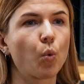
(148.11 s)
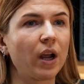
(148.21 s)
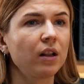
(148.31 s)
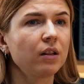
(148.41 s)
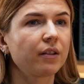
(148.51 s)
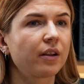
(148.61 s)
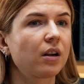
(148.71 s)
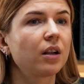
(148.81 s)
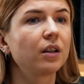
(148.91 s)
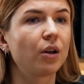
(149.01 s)
While there
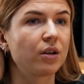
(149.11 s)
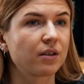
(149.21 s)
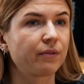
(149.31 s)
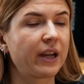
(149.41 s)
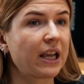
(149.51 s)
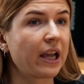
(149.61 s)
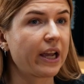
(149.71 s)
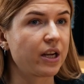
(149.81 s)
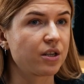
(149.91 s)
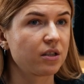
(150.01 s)
are a lot of AI
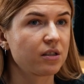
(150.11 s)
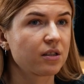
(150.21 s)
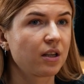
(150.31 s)
engines,